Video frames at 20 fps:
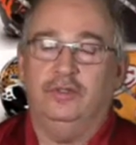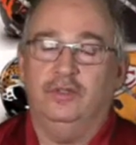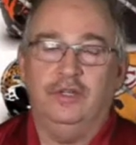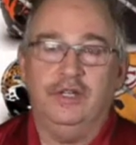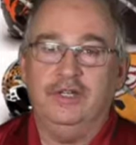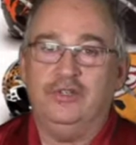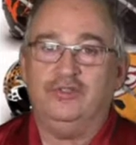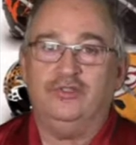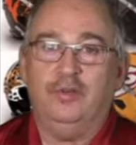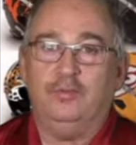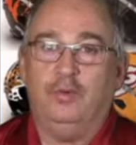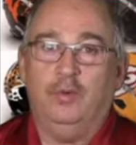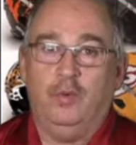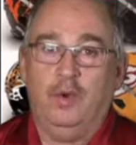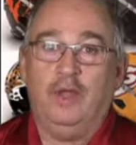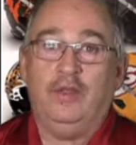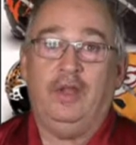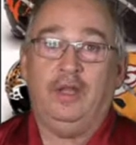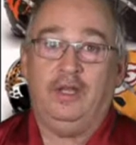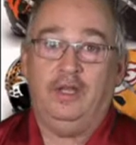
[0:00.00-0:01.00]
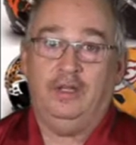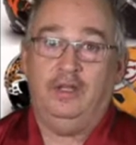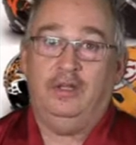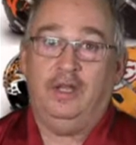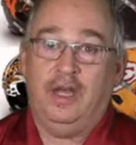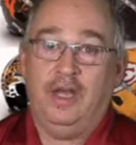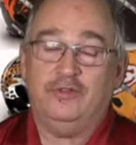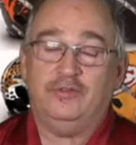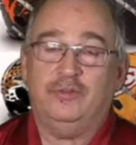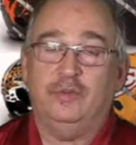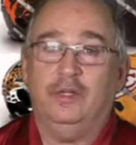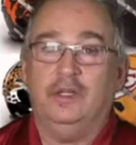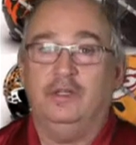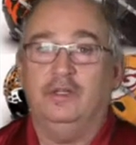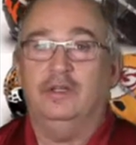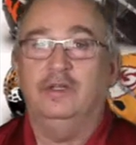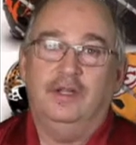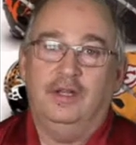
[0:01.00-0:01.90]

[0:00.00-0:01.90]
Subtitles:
lead slip away like he did last week.